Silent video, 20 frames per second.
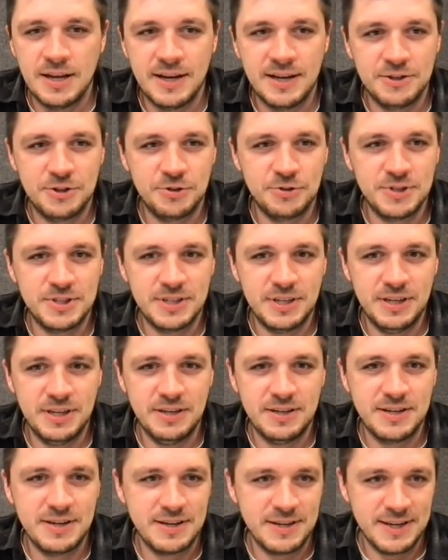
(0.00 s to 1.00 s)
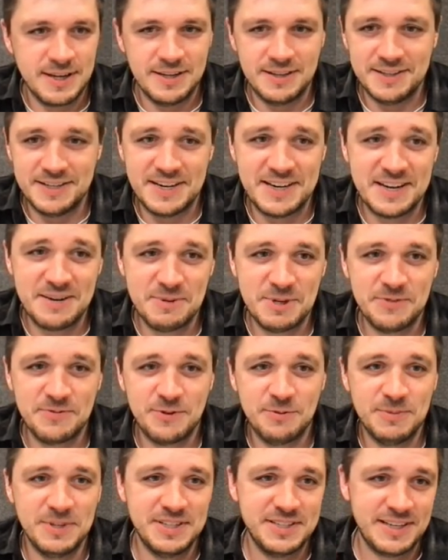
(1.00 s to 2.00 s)
I should say again, like coming
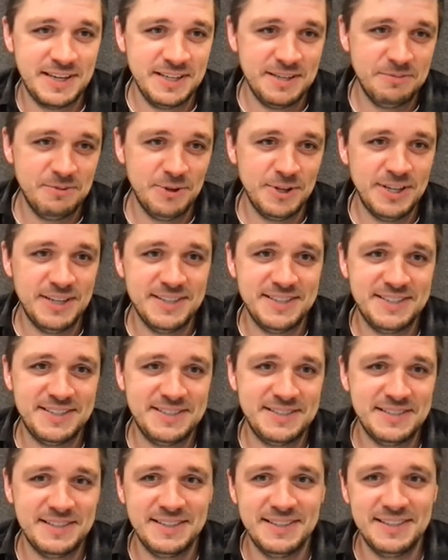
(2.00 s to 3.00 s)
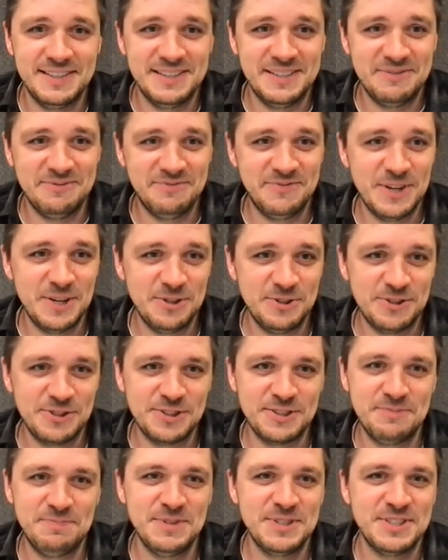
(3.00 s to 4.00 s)
from this AWS uh,
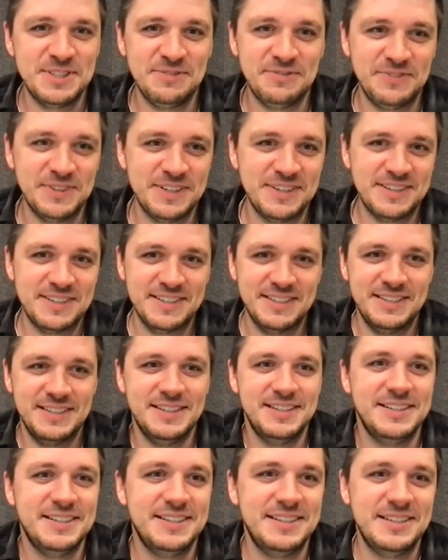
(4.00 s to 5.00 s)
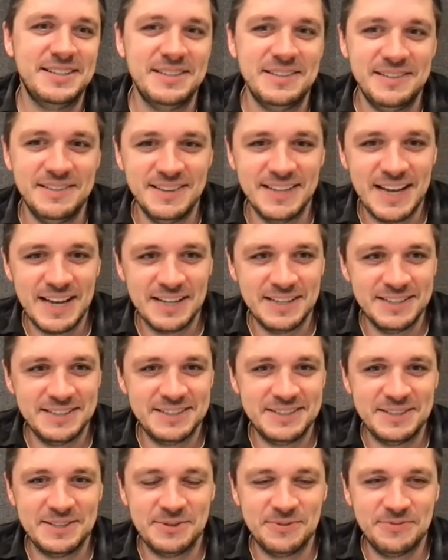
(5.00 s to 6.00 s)
vendor specific uh,
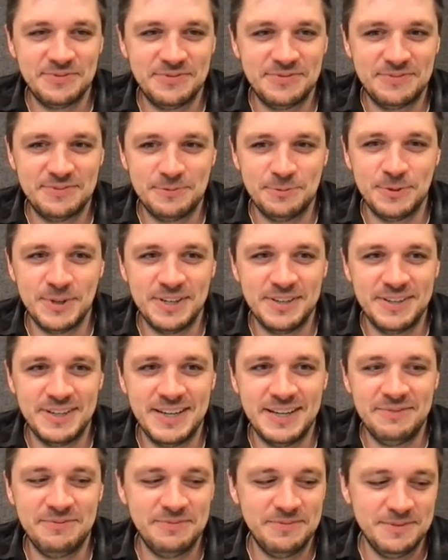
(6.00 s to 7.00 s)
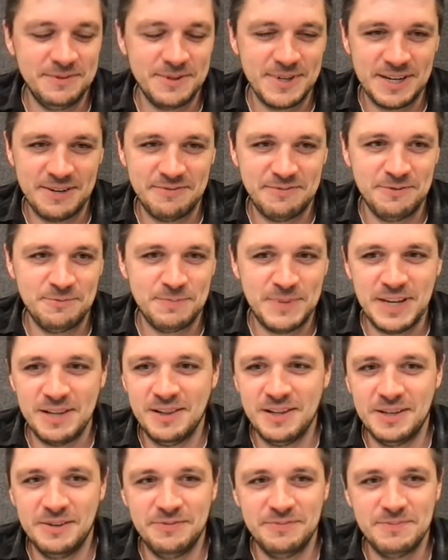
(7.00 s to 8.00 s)
land of where you kind of pay
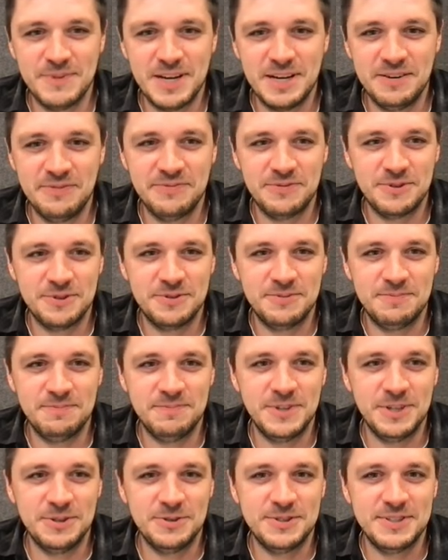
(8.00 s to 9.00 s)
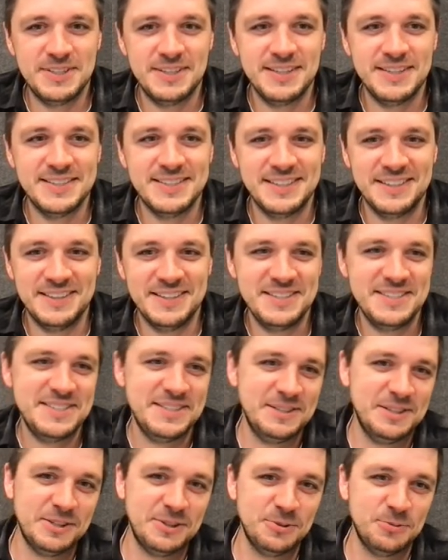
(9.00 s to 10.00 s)
a lot of money for those things and they
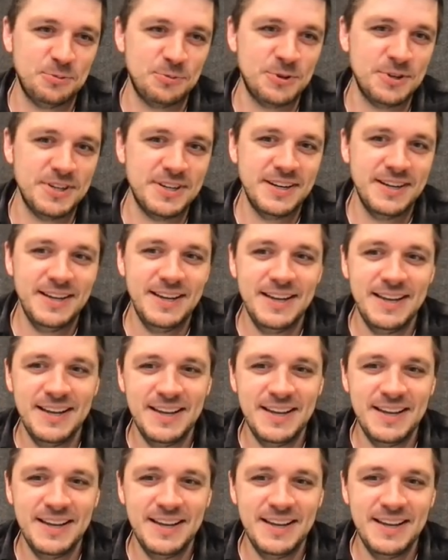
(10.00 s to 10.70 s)
still don't work.